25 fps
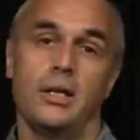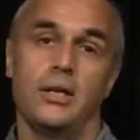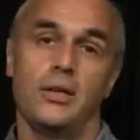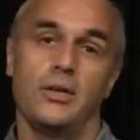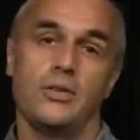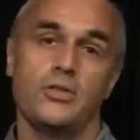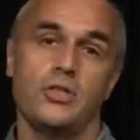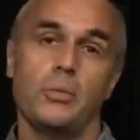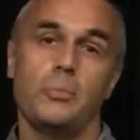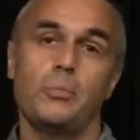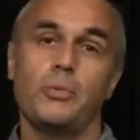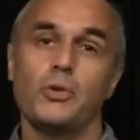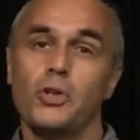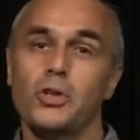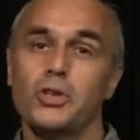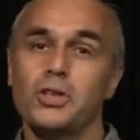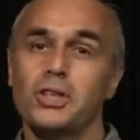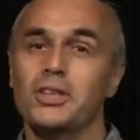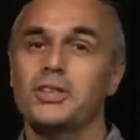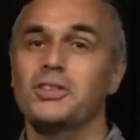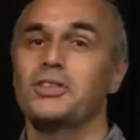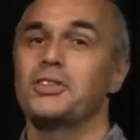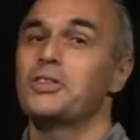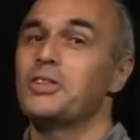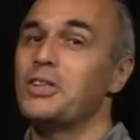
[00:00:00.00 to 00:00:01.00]
the
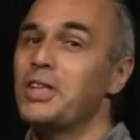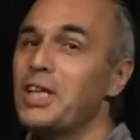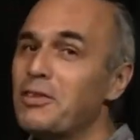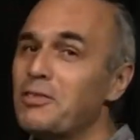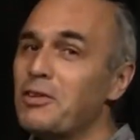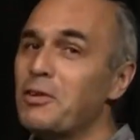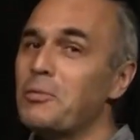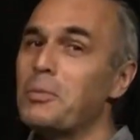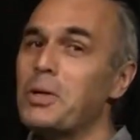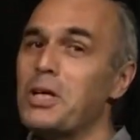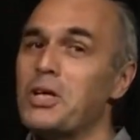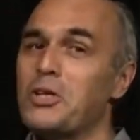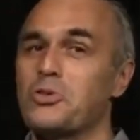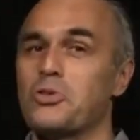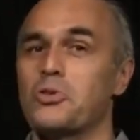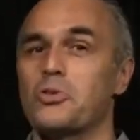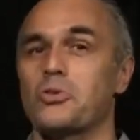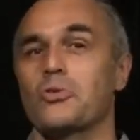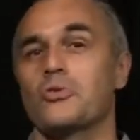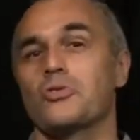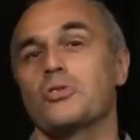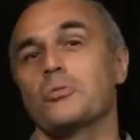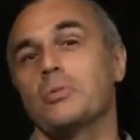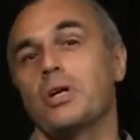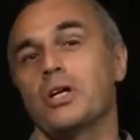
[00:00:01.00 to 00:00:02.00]
product never makes it
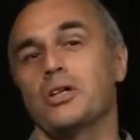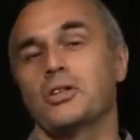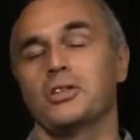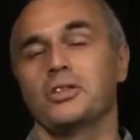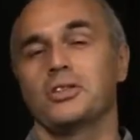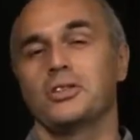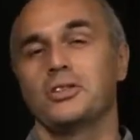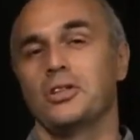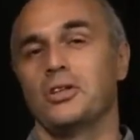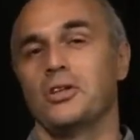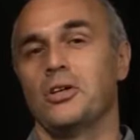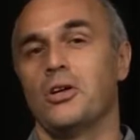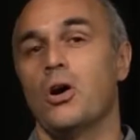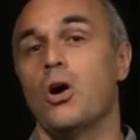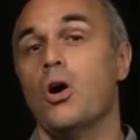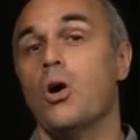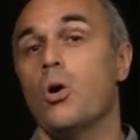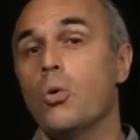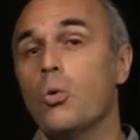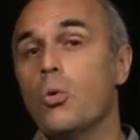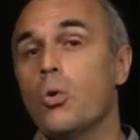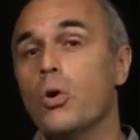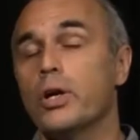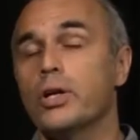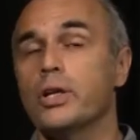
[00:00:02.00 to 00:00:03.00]
to the market,
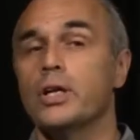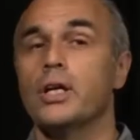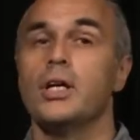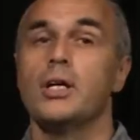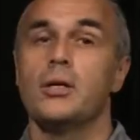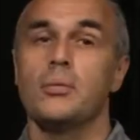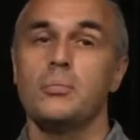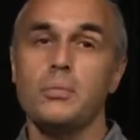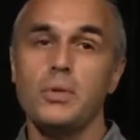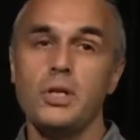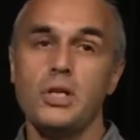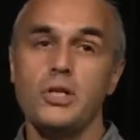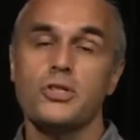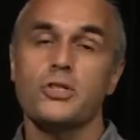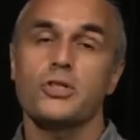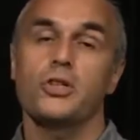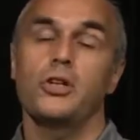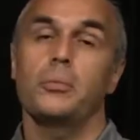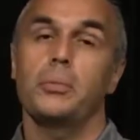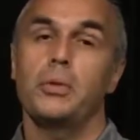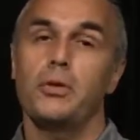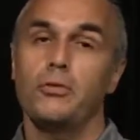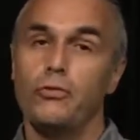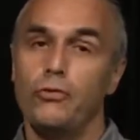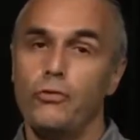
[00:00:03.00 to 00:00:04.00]
or
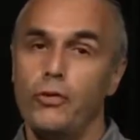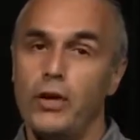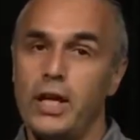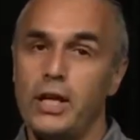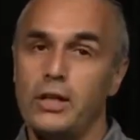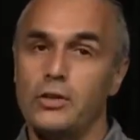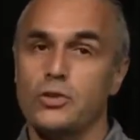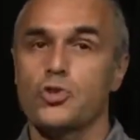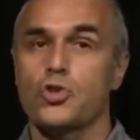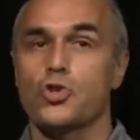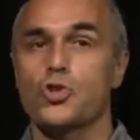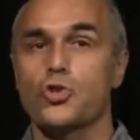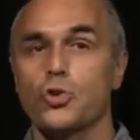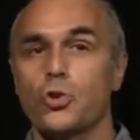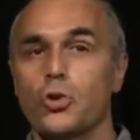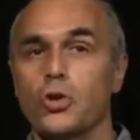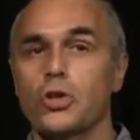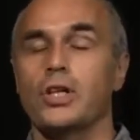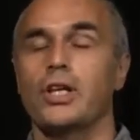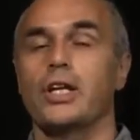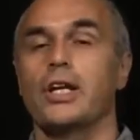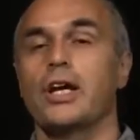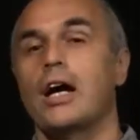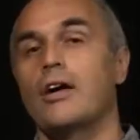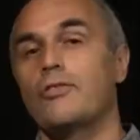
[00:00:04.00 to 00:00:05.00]
miserably fails
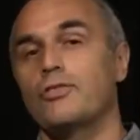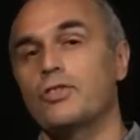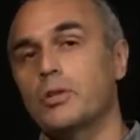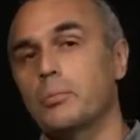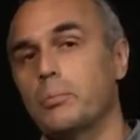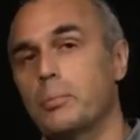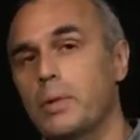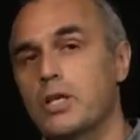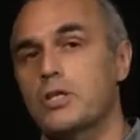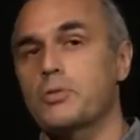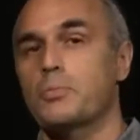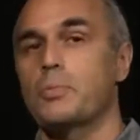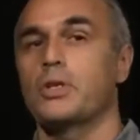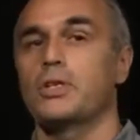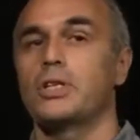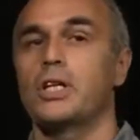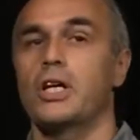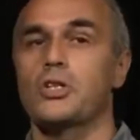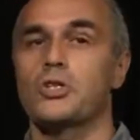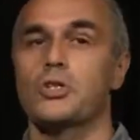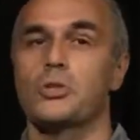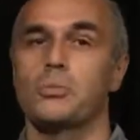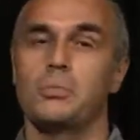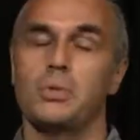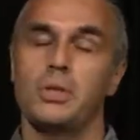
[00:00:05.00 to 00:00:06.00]
shortly after mass
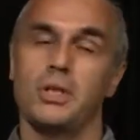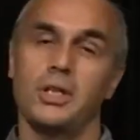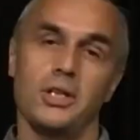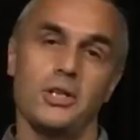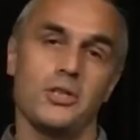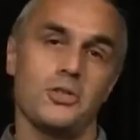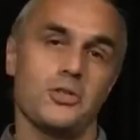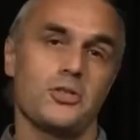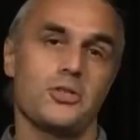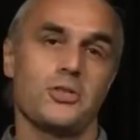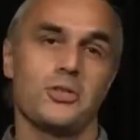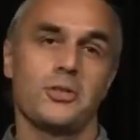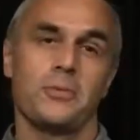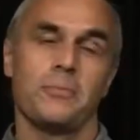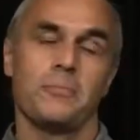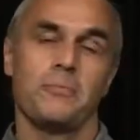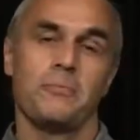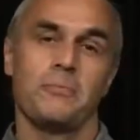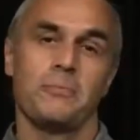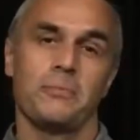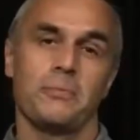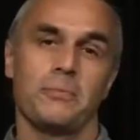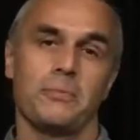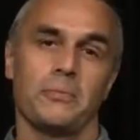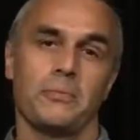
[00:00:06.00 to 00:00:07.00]
production begins.
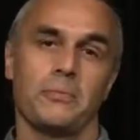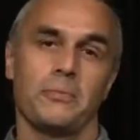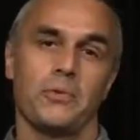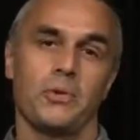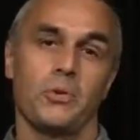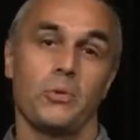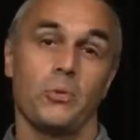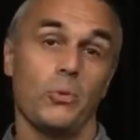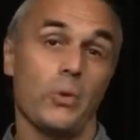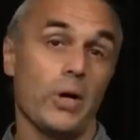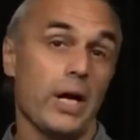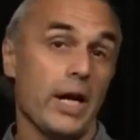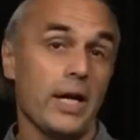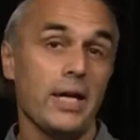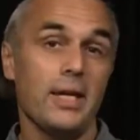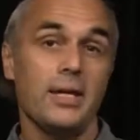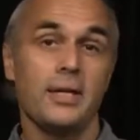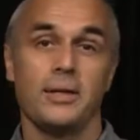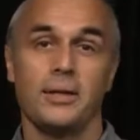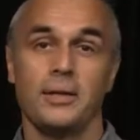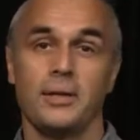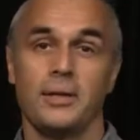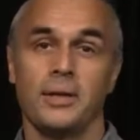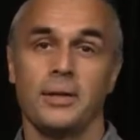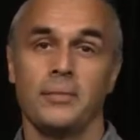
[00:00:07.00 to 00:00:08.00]
Why?
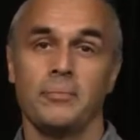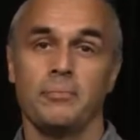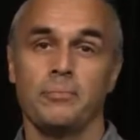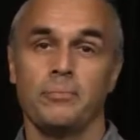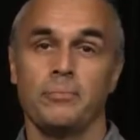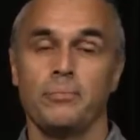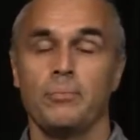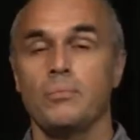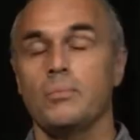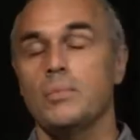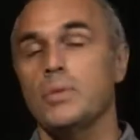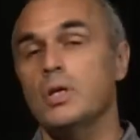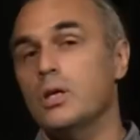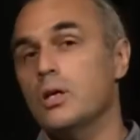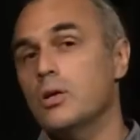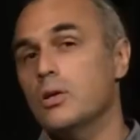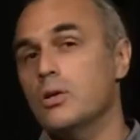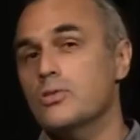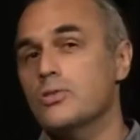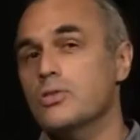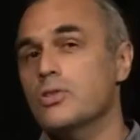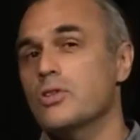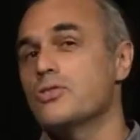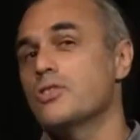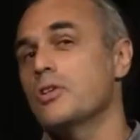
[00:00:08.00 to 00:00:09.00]

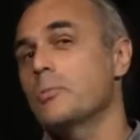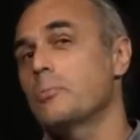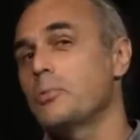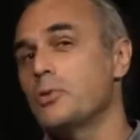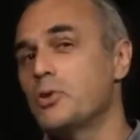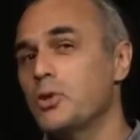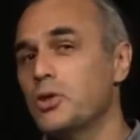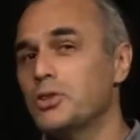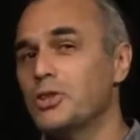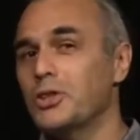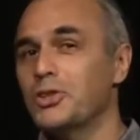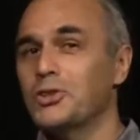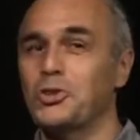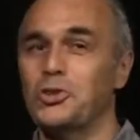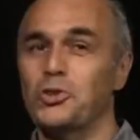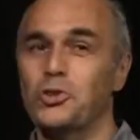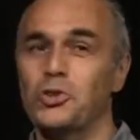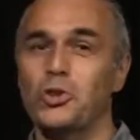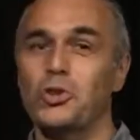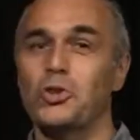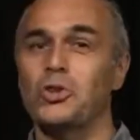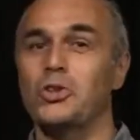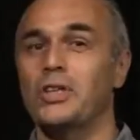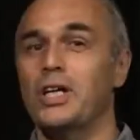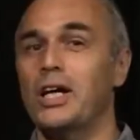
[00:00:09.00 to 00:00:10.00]
Because the product
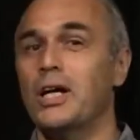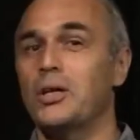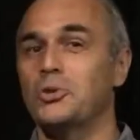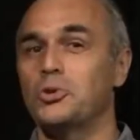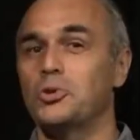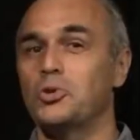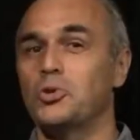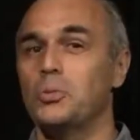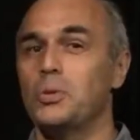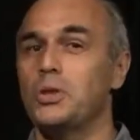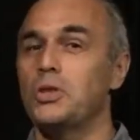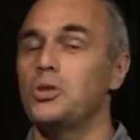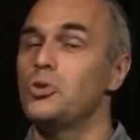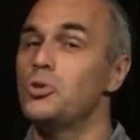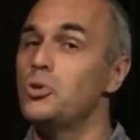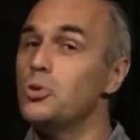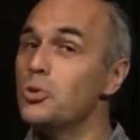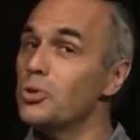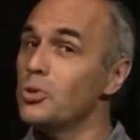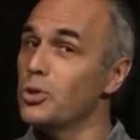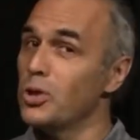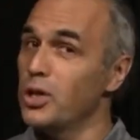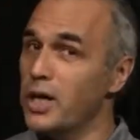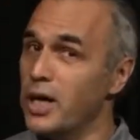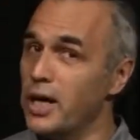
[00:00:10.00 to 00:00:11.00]
turned out to be
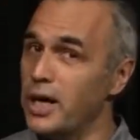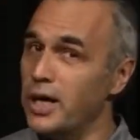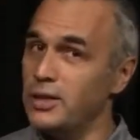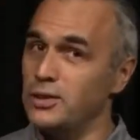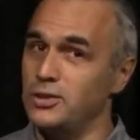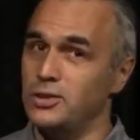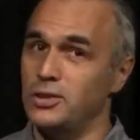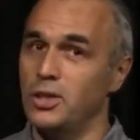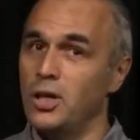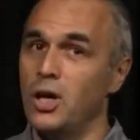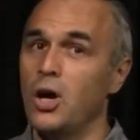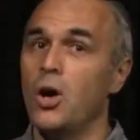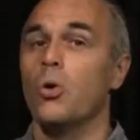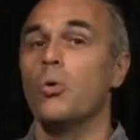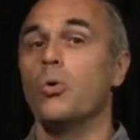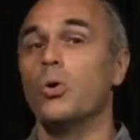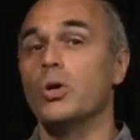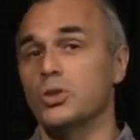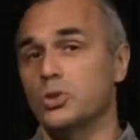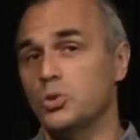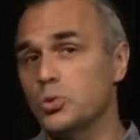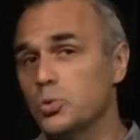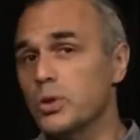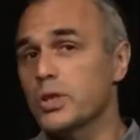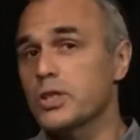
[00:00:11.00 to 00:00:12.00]
too hard or
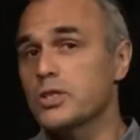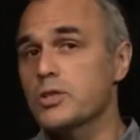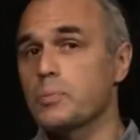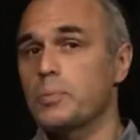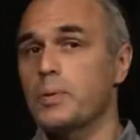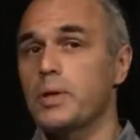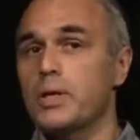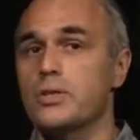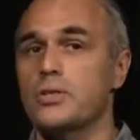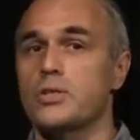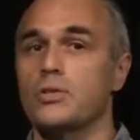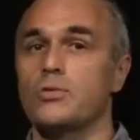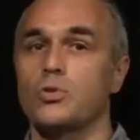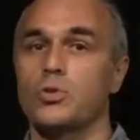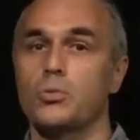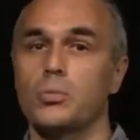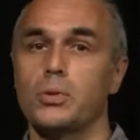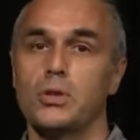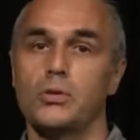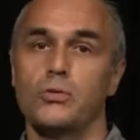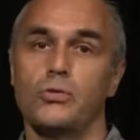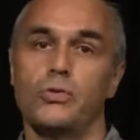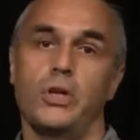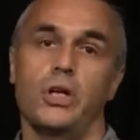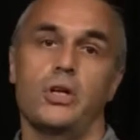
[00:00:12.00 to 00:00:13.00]
too expensive to
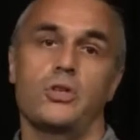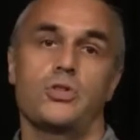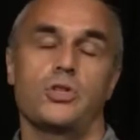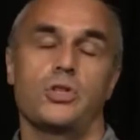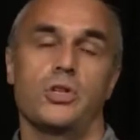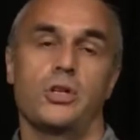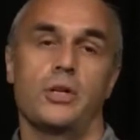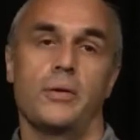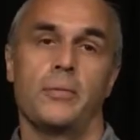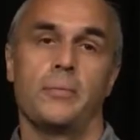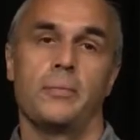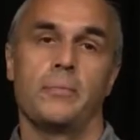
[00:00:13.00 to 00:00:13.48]
manufacture.